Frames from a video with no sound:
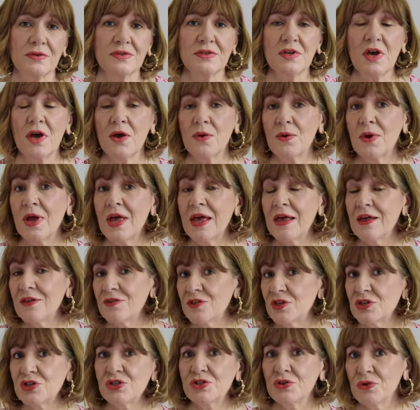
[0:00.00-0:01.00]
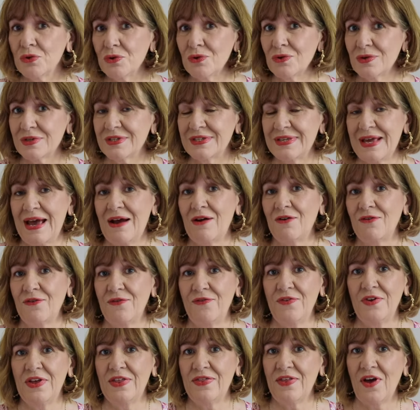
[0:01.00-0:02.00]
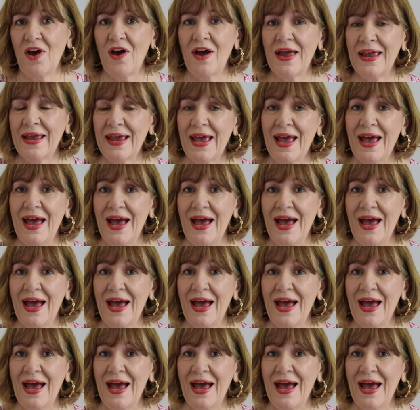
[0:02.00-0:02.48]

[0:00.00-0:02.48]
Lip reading: So the shorts outfit that I